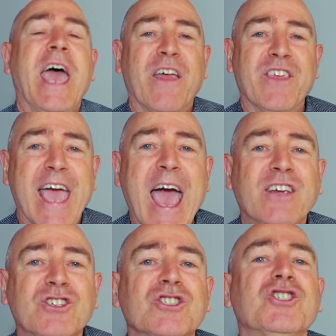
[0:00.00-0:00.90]
and the
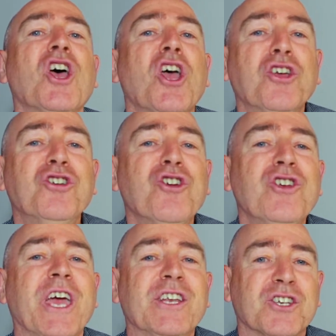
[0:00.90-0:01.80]
actions you
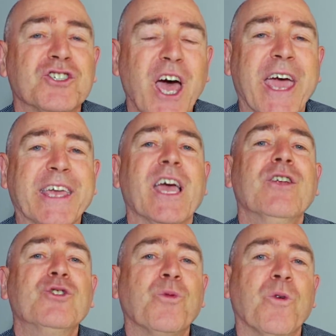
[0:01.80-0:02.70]
need to take
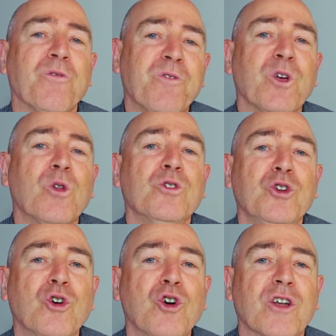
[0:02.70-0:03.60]
to fulfill
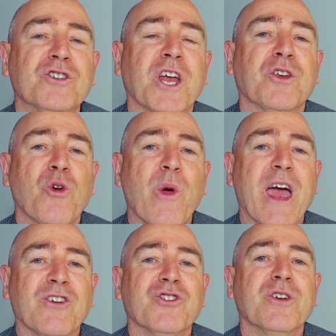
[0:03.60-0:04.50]
your content
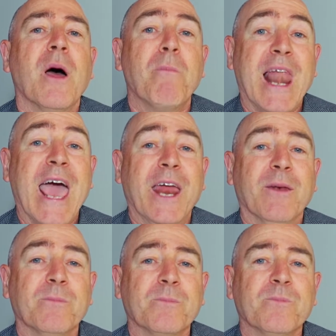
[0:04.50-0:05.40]
creation
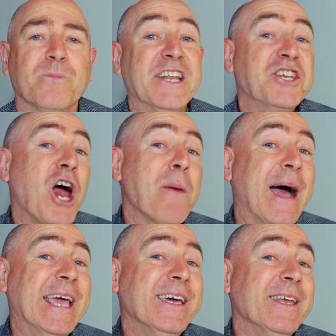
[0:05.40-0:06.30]
plan. Did I
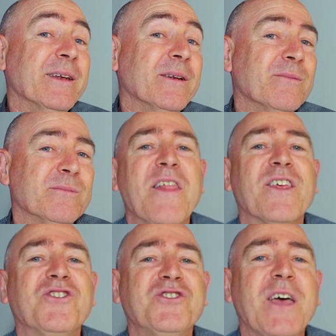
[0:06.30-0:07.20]
make it?
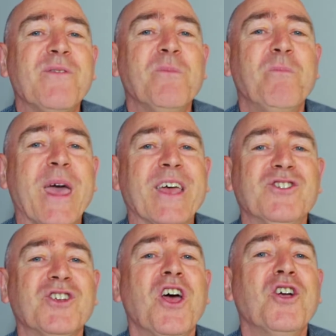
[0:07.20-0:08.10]
The 7
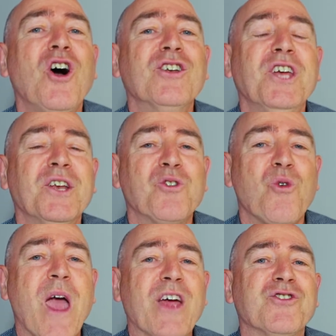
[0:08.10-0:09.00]
best content
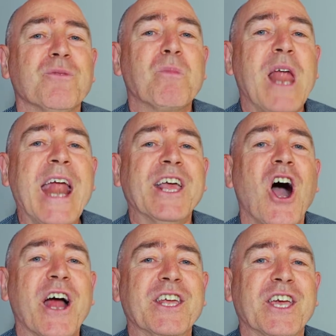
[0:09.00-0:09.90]
creation planning
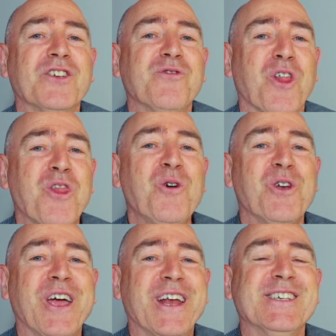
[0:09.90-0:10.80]
ideas for
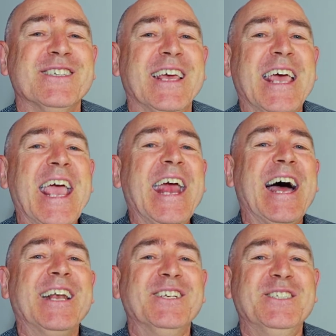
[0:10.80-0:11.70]
thought leaders in
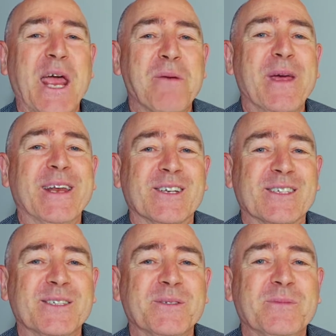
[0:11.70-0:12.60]
under 10
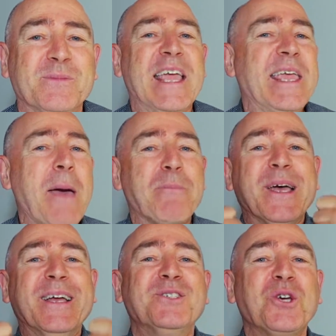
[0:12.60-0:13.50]
minutes.
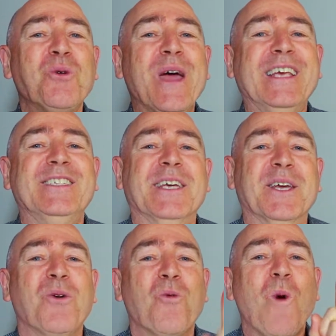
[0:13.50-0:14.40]
Yep, too easy.
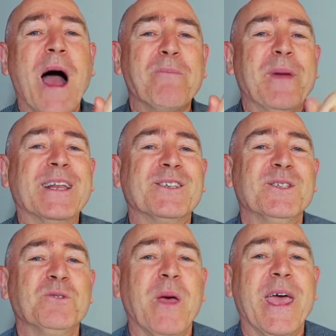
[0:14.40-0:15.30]
1 minute to
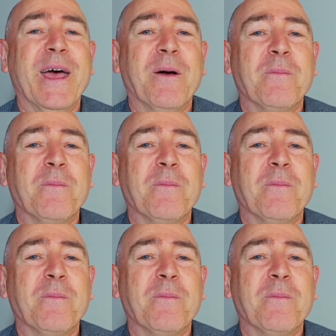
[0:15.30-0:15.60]
spare.